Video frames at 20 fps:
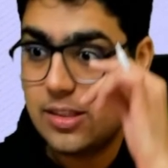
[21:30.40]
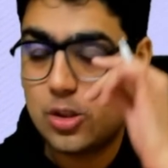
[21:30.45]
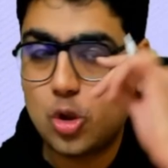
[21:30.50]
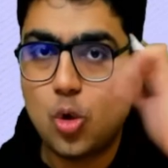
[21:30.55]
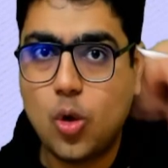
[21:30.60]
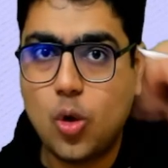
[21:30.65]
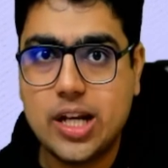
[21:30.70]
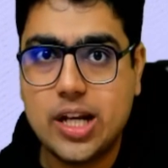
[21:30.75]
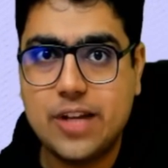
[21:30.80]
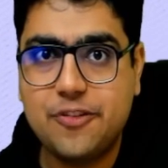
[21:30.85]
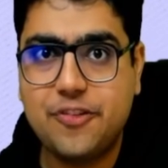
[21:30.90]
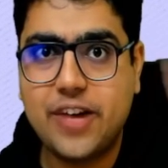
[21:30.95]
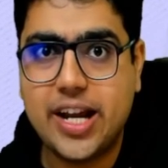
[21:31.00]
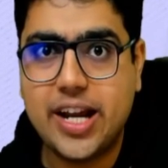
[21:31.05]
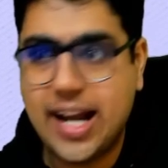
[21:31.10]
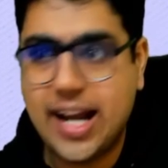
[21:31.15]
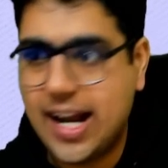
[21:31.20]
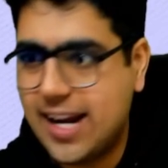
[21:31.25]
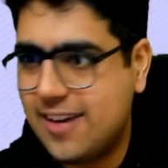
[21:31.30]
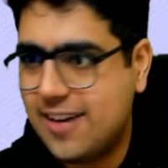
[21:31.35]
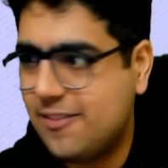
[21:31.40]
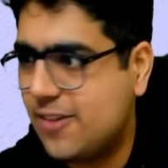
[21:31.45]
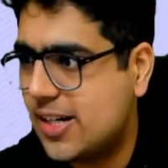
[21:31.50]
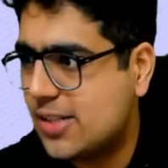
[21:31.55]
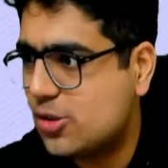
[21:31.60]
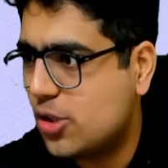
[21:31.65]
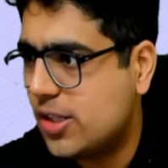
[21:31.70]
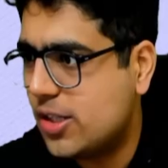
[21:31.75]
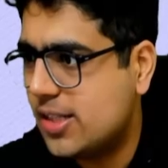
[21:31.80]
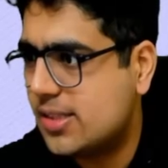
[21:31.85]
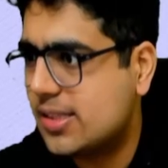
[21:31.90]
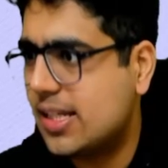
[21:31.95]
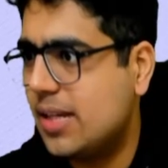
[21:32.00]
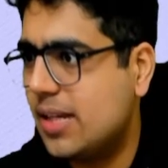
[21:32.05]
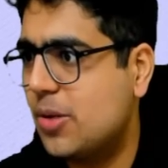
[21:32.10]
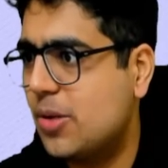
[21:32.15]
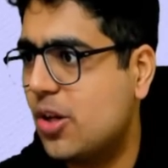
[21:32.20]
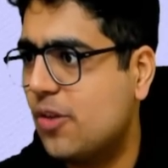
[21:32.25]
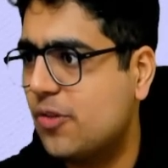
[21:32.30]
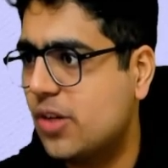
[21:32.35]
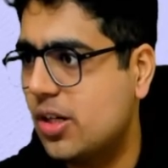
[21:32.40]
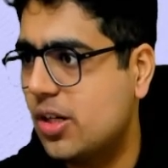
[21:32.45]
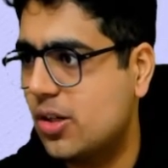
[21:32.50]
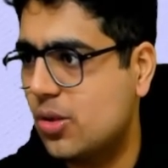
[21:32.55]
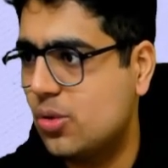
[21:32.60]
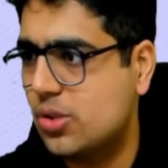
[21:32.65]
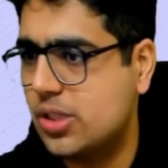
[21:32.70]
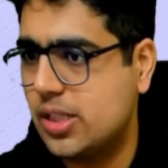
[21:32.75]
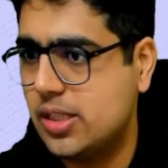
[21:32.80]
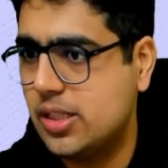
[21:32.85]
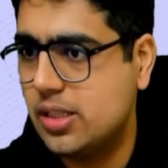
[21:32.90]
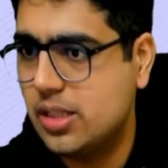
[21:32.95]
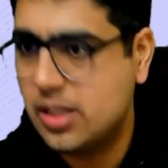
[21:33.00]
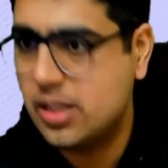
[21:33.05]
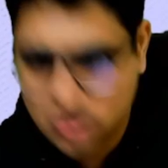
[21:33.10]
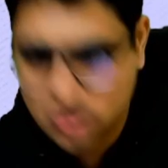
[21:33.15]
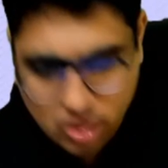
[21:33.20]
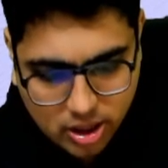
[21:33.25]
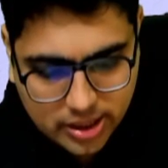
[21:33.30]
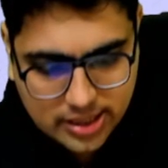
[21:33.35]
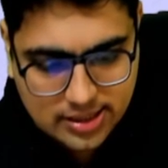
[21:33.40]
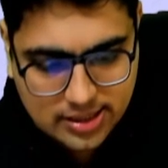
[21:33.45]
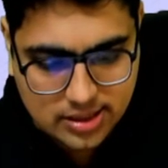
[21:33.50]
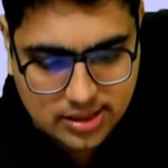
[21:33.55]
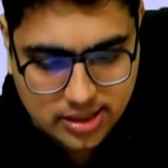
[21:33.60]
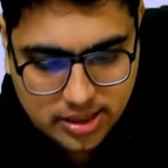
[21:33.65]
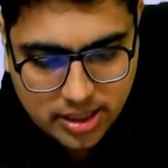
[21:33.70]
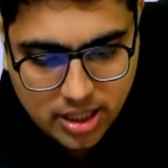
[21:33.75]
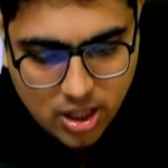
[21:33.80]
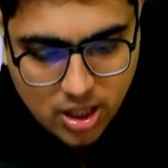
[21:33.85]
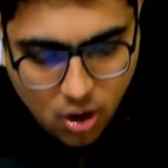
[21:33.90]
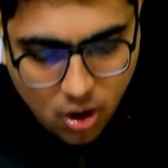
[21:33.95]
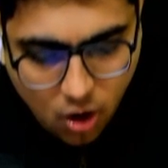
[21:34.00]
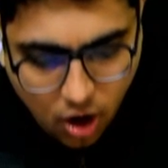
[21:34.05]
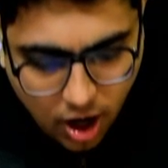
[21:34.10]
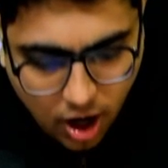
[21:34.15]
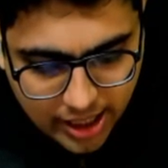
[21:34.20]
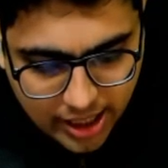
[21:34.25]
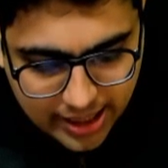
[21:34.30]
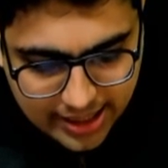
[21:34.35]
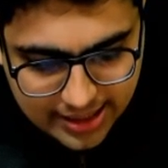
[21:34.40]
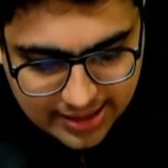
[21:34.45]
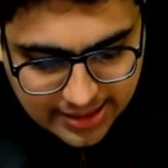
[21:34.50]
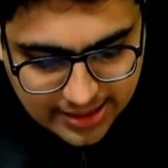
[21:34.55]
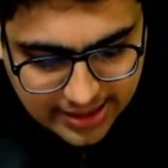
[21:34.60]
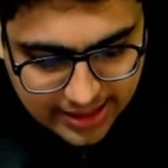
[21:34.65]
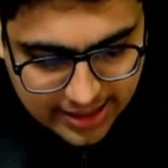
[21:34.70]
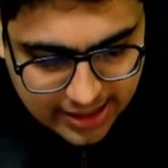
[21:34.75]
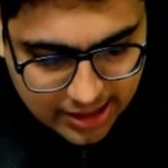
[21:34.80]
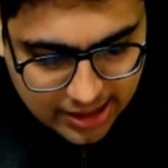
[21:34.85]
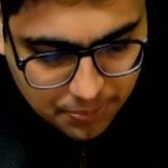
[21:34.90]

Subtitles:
qualify, adverse or disclaimer of conclusion. Got it, sir. Or consider the